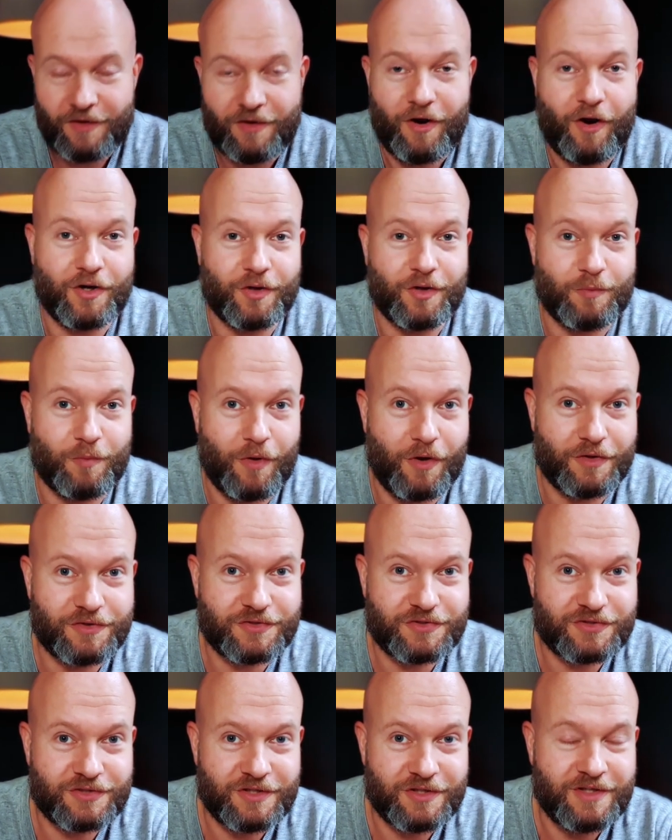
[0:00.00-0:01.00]
are the
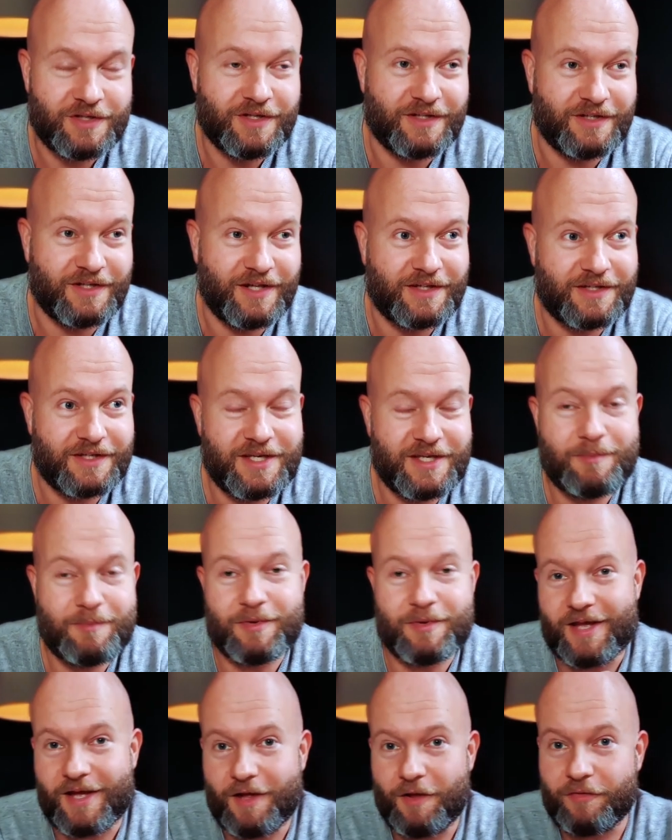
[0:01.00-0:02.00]
ones that keep
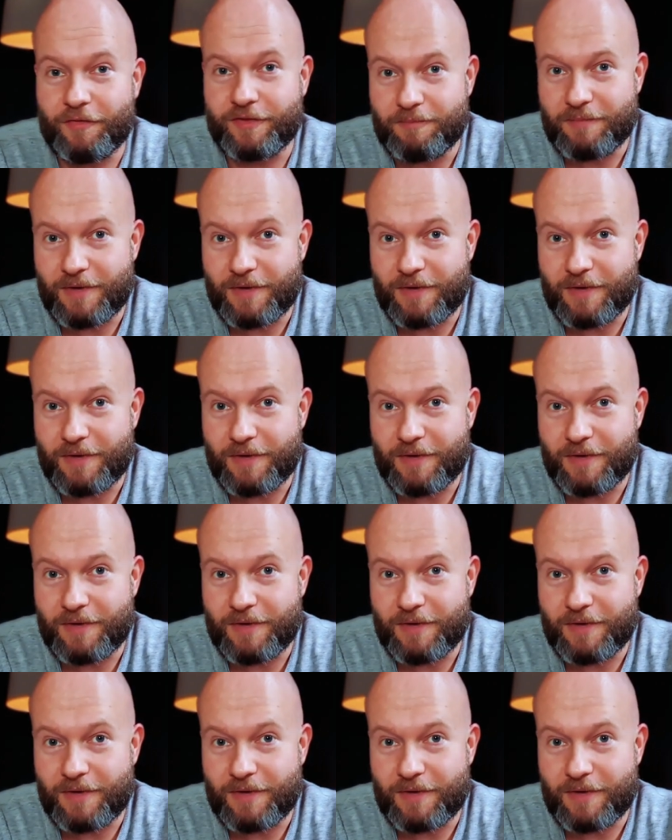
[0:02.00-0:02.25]
a healthy